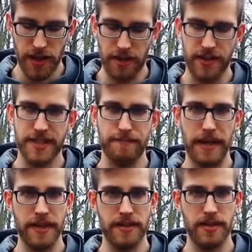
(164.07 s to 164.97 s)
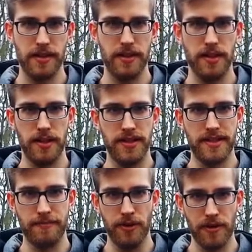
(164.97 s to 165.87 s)
The wristband is
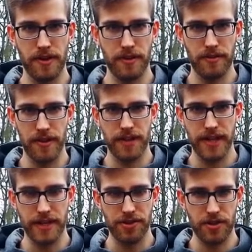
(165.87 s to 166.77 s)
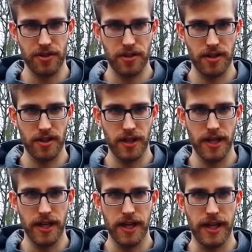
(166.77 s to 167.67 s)
smooth to the touch,
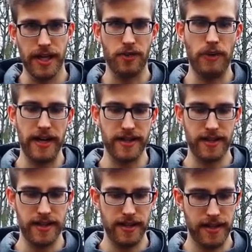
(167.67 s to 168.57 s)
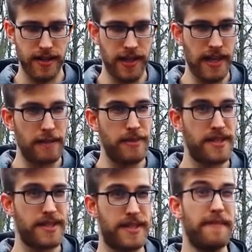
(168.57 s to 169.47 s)
and while a little bit
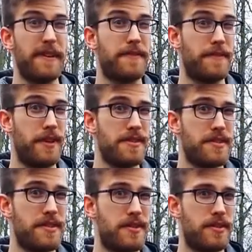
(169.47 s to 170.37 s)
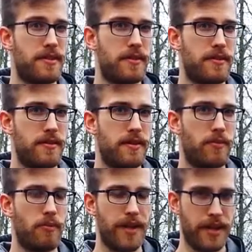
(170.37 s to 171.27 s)
stiff at first
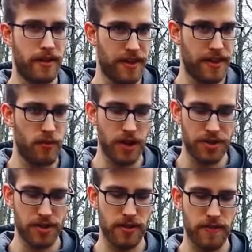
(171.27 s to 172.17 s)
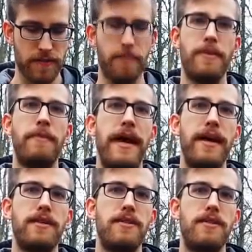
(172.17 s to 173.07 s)
when I got the watch from the mail,